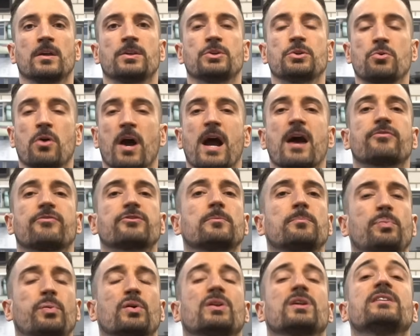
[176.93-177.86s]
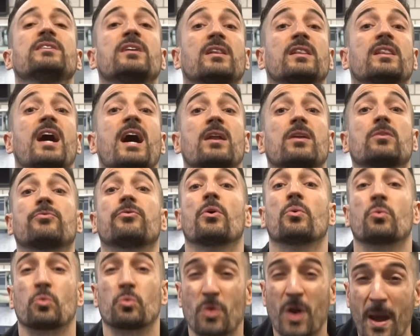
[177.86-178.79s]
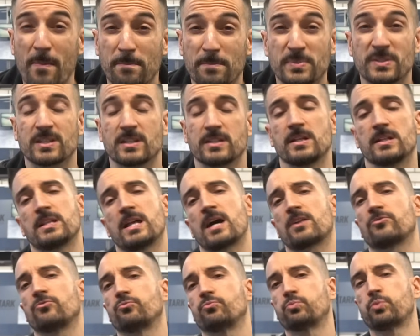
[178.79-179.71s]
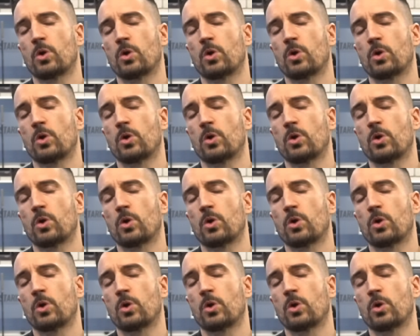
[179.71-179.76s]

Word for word: you have to put in a lot of reps and a lot of